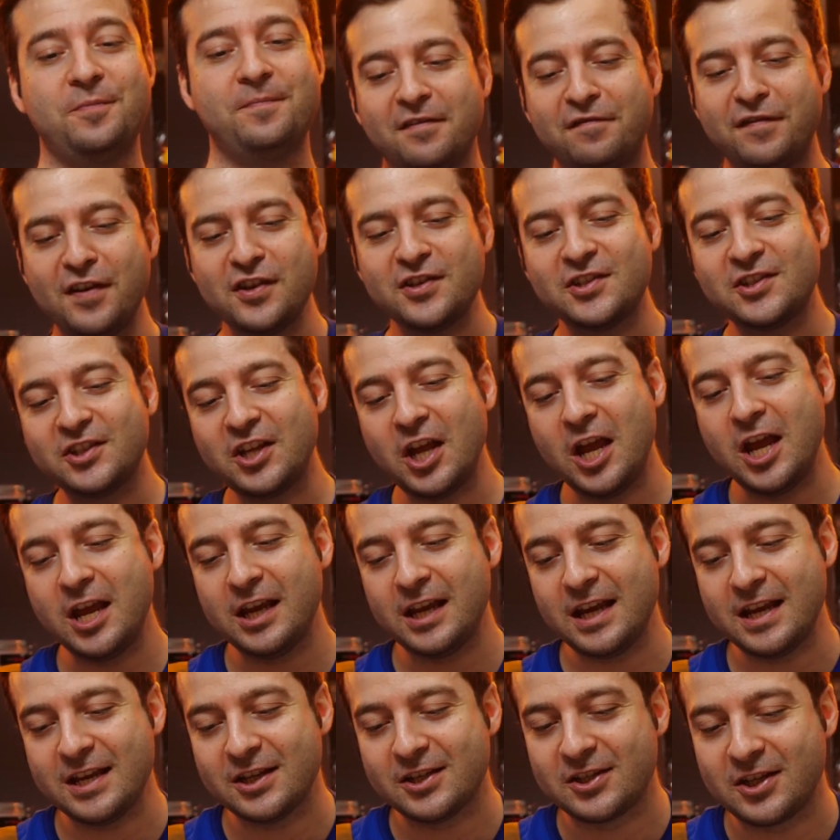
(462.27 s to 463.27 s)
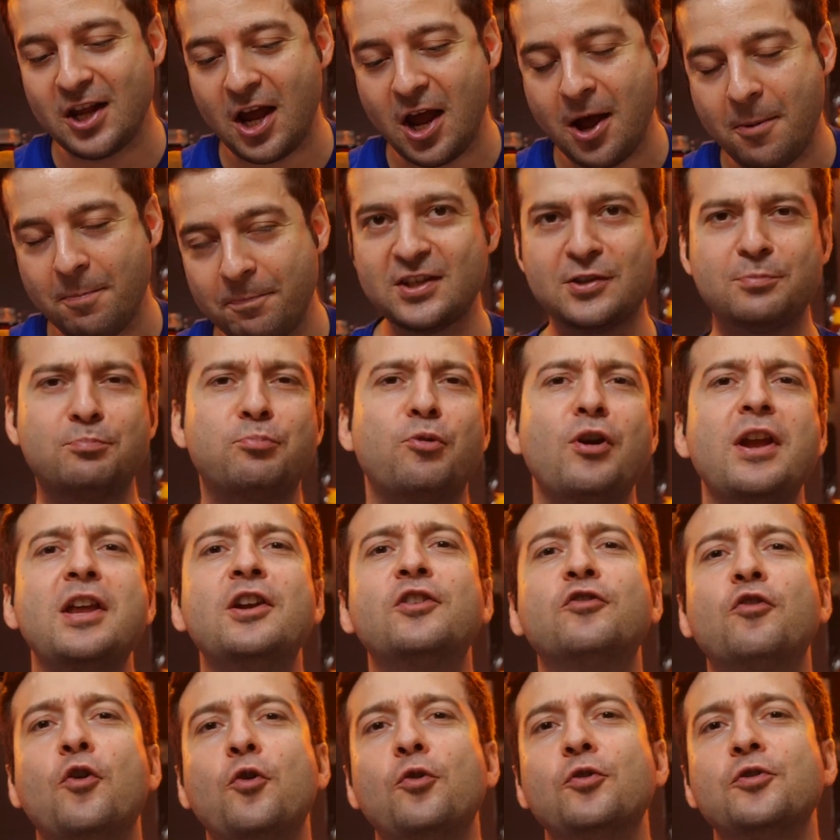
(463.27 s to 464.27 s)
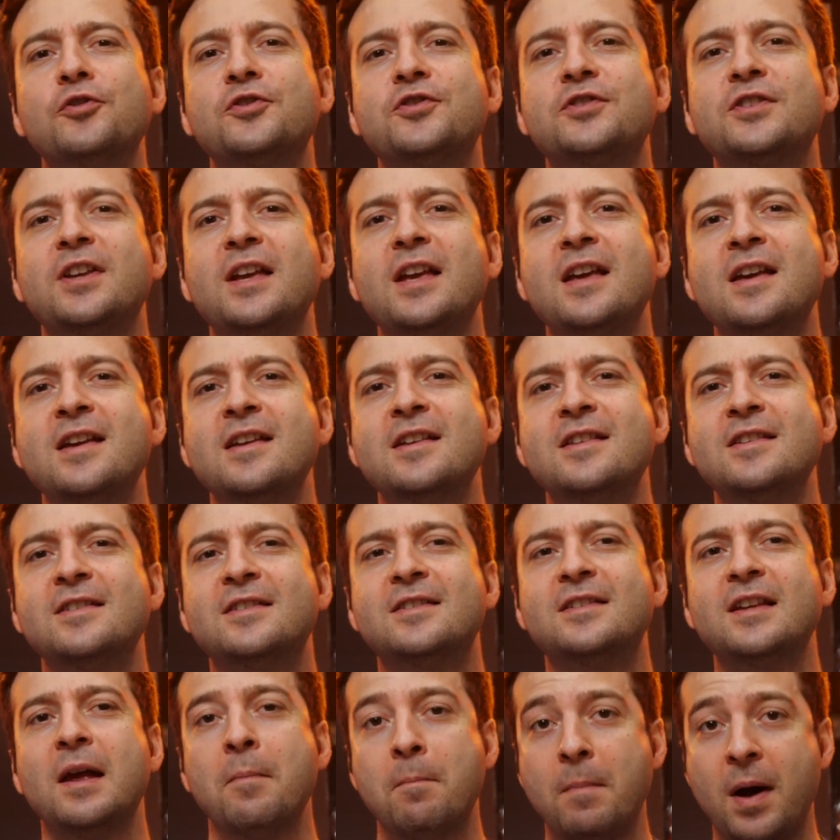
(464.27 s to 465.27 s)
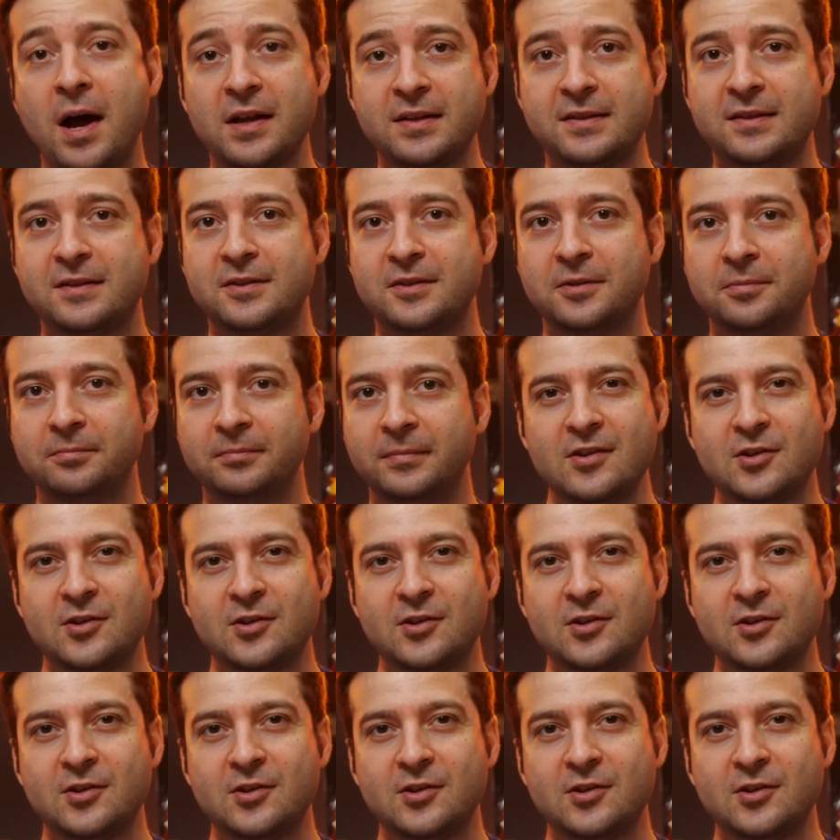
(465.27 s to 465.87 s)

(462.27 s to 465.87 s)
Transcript: The first thing is that spring rolls is a must.